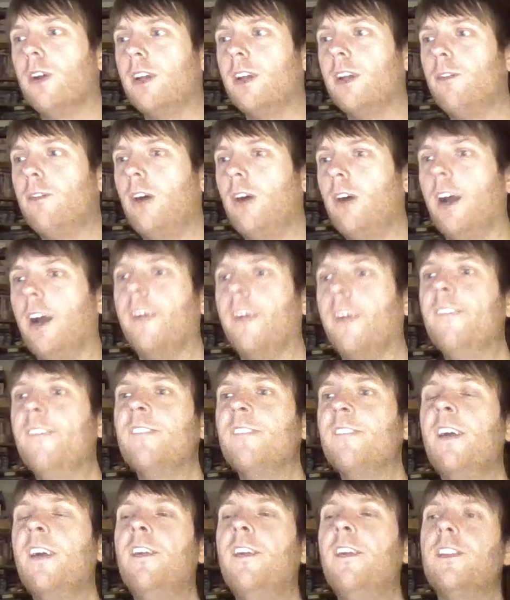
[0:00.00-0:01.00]
that right.
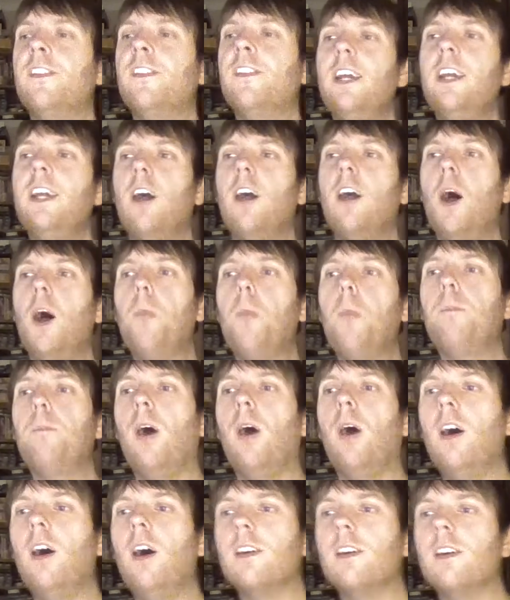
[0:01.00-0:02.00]
They are
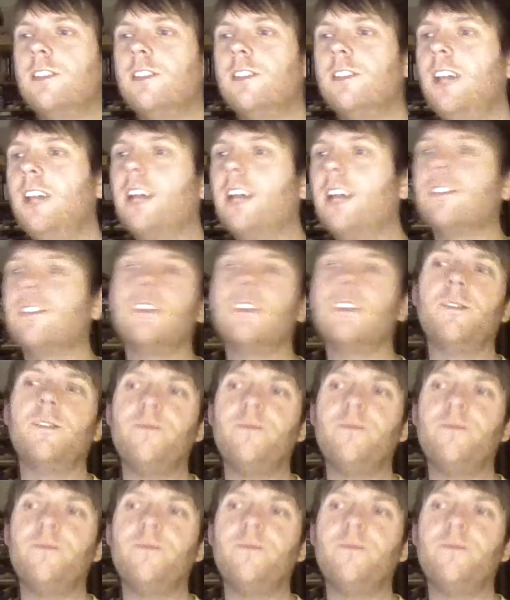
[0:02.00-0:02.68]
Pogs, yes.